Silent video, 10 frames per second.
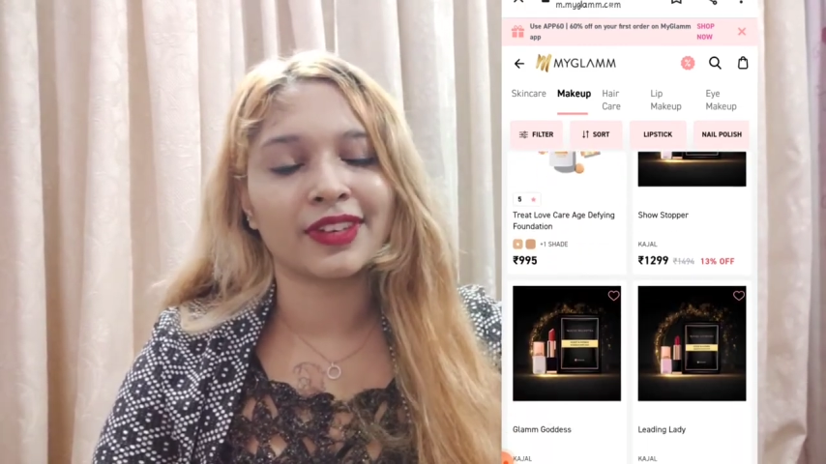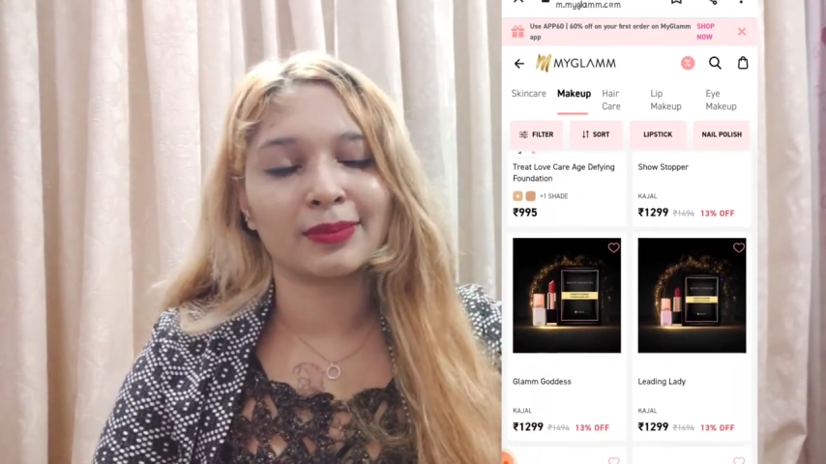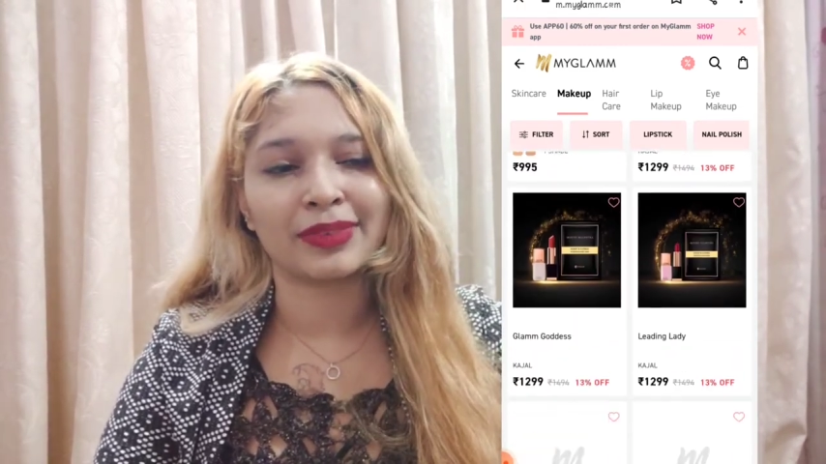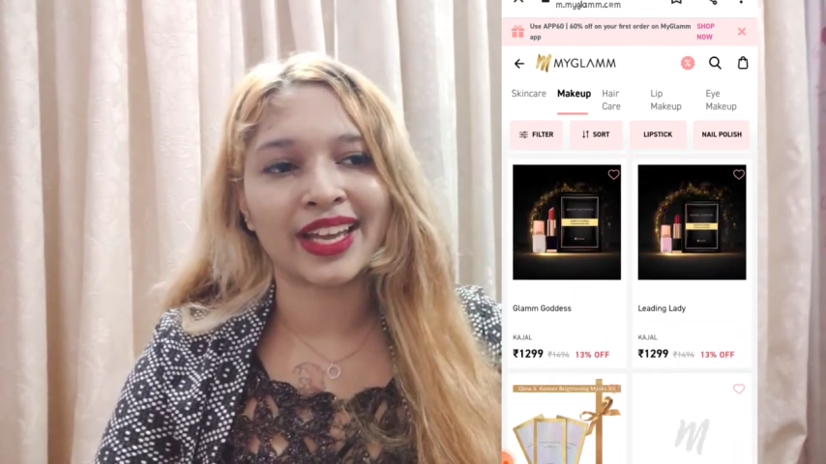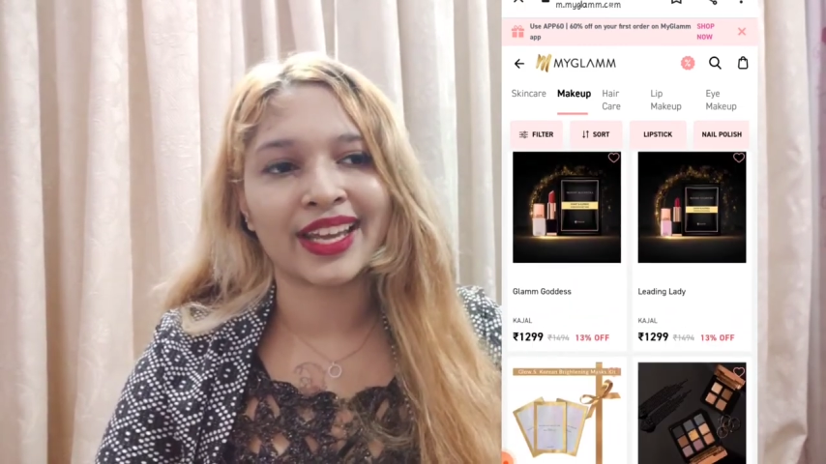
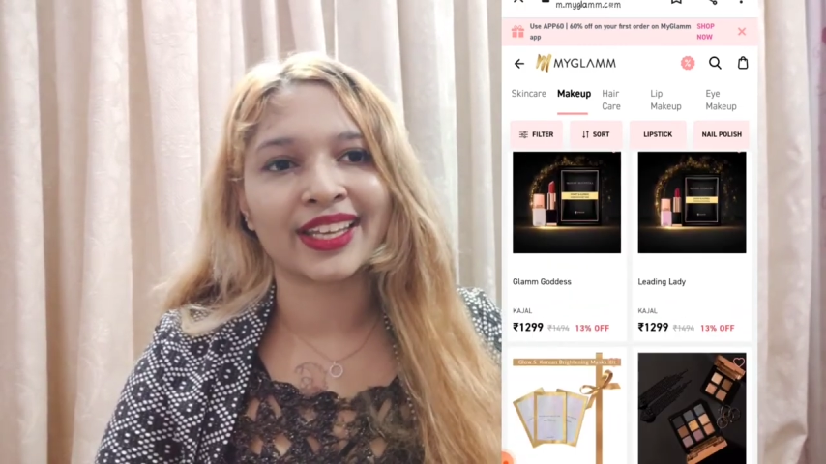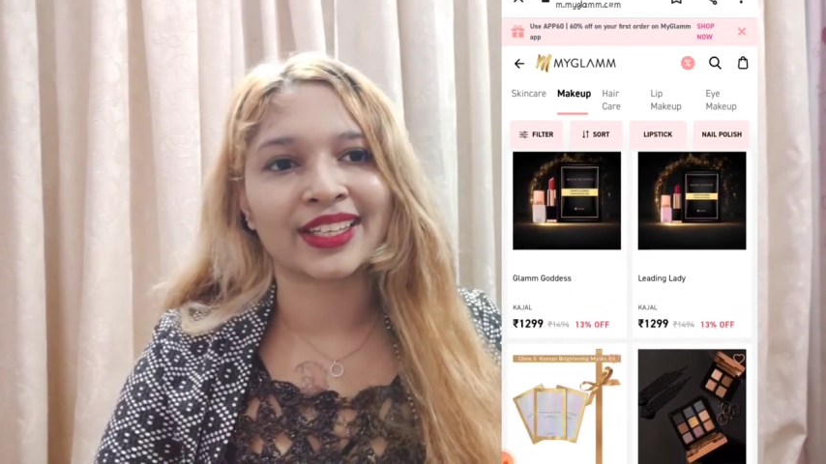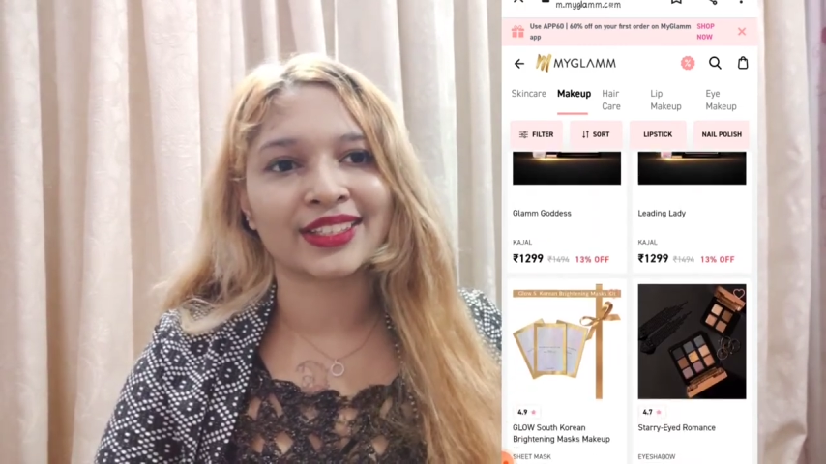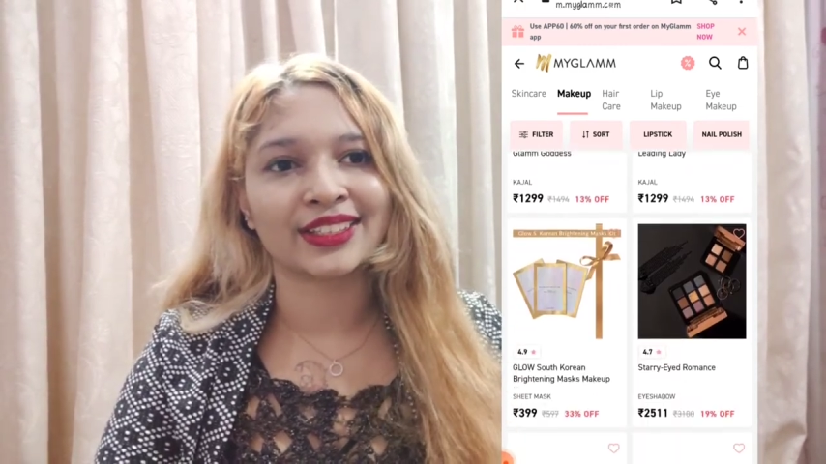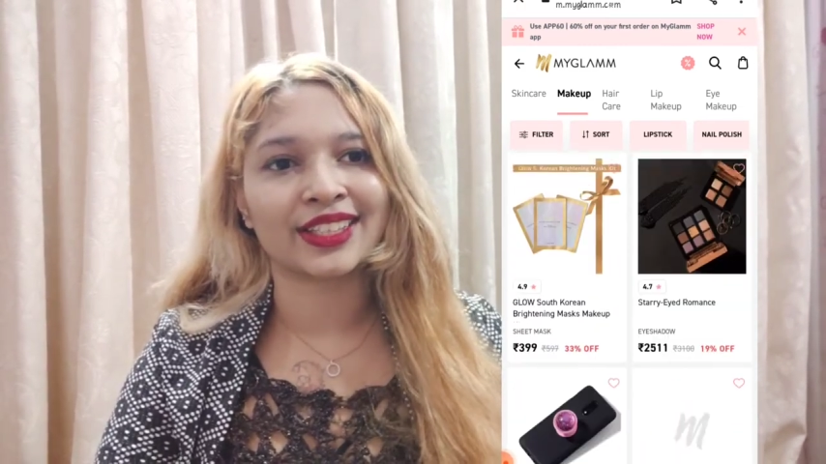
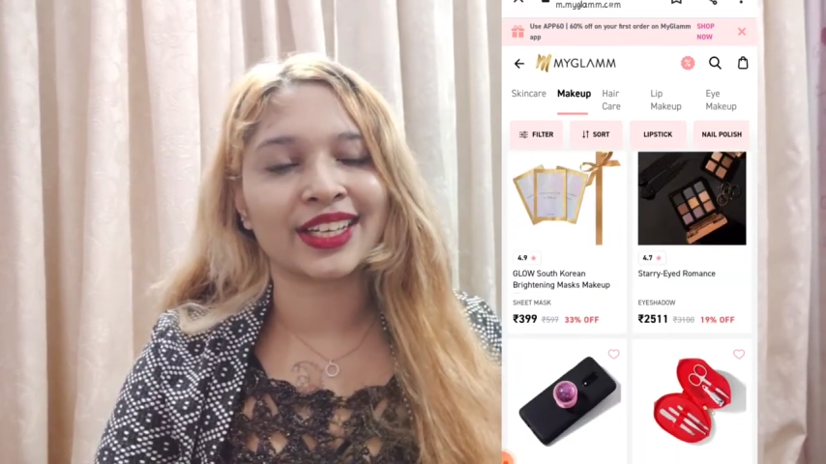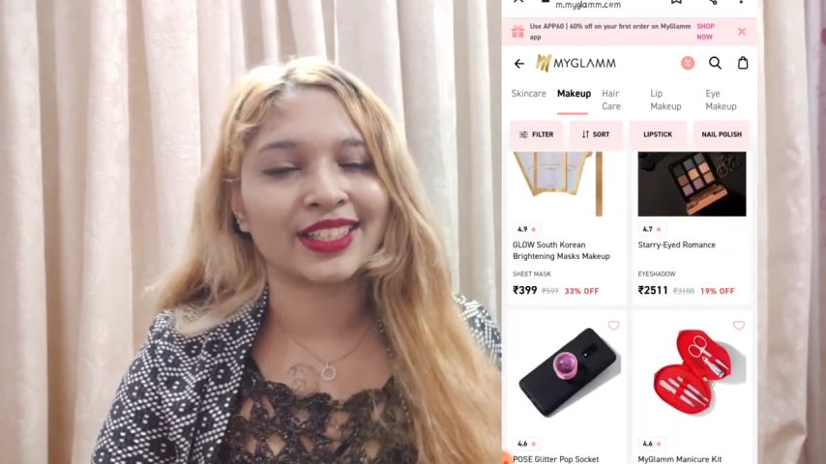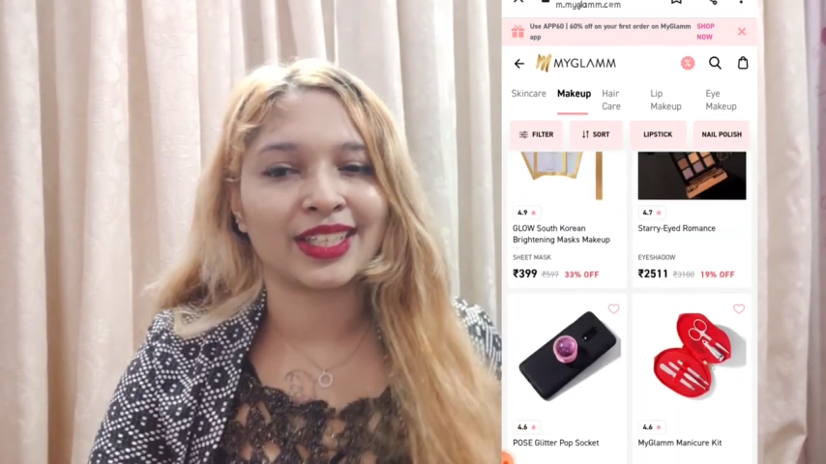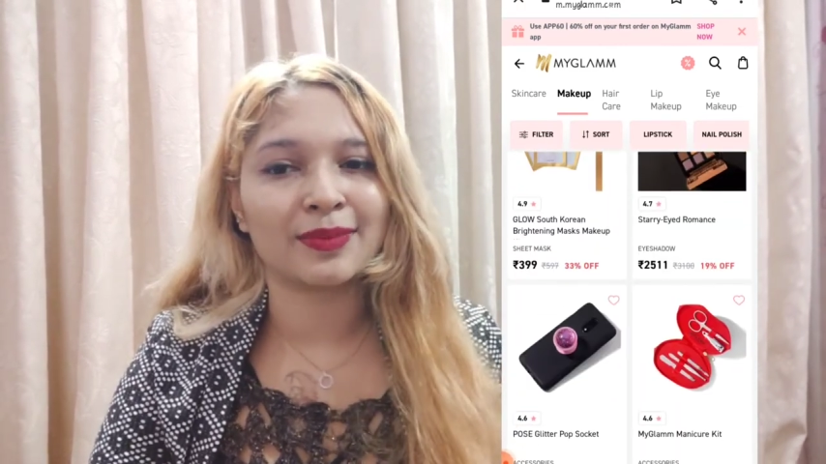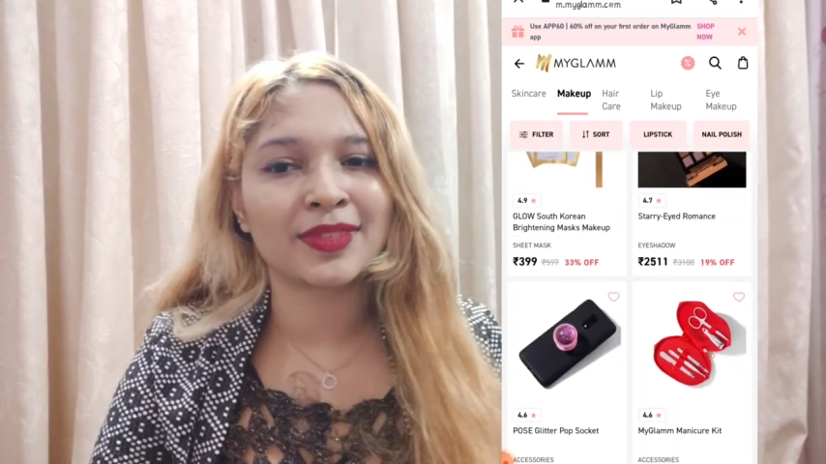applying red
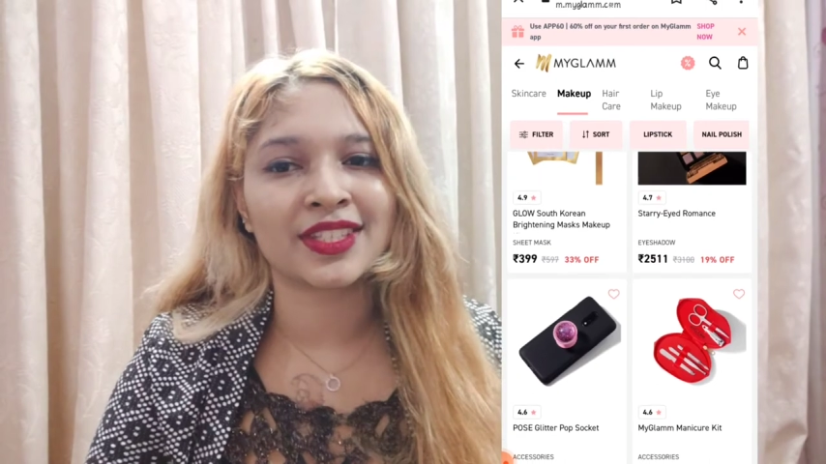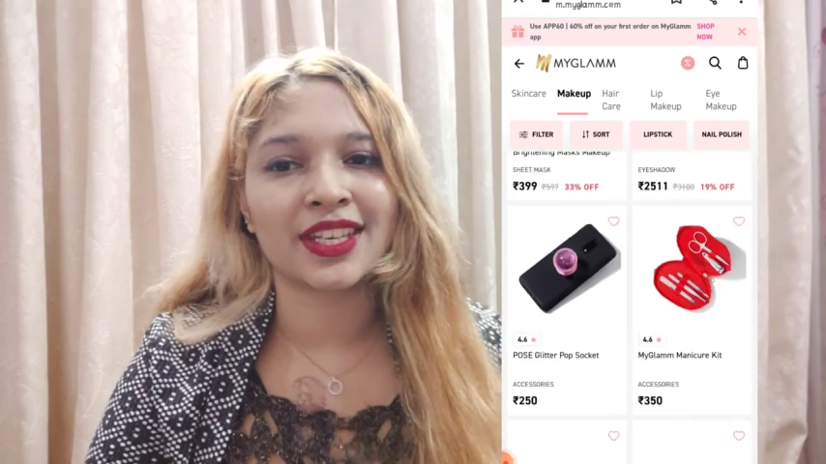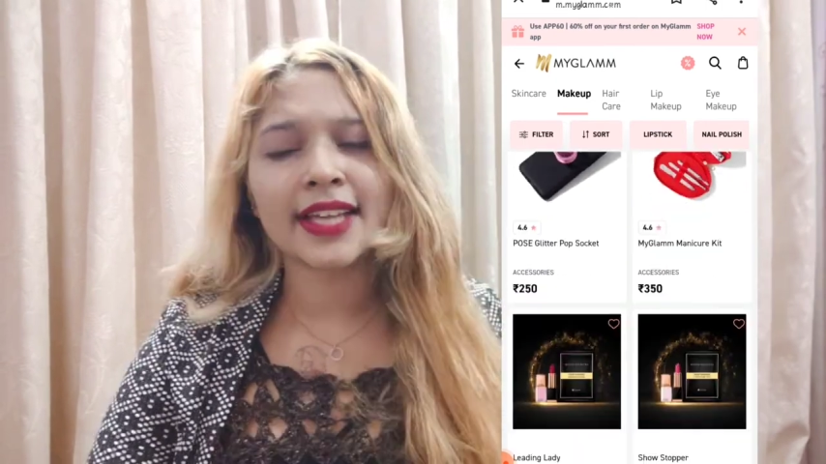lipstick.